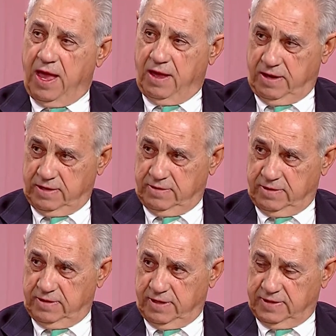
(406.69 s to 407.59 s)
Uh,
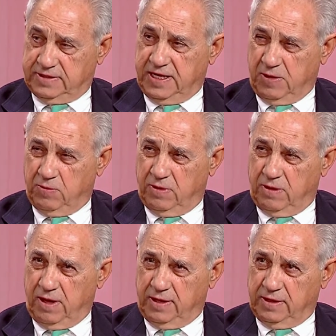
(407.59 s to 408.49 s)
uh, team,
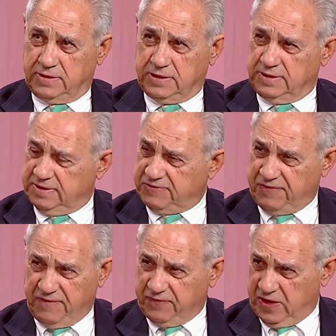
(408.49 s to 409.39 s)
and it's in its
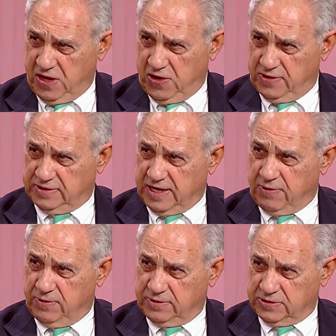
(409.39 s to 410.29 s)
fifth year. Is
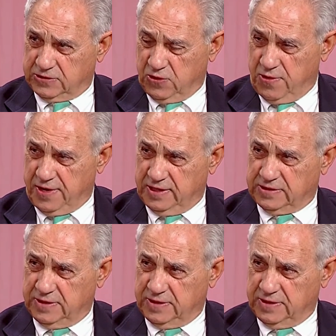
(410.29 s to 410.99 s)
that what the story Correct. is? So,